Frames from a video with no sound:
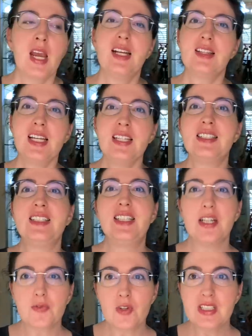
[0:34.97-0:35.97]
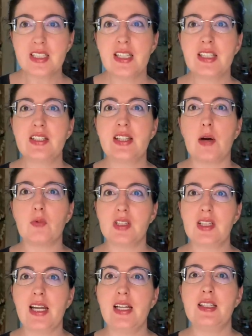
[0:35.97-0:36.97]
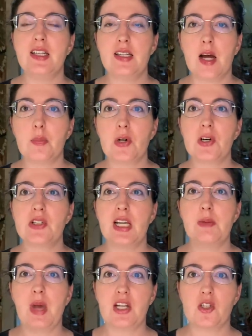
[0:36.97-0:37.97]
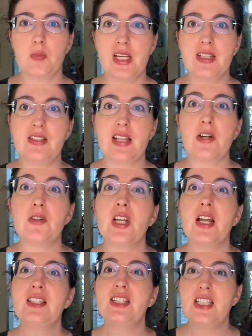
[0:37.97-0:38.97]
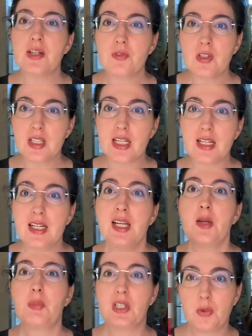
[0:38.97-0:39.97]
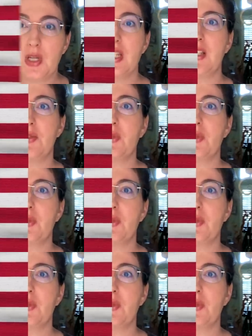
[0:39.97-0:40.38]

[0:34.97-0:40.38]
at least differences that relate to numbers and measurements that are done differently between the two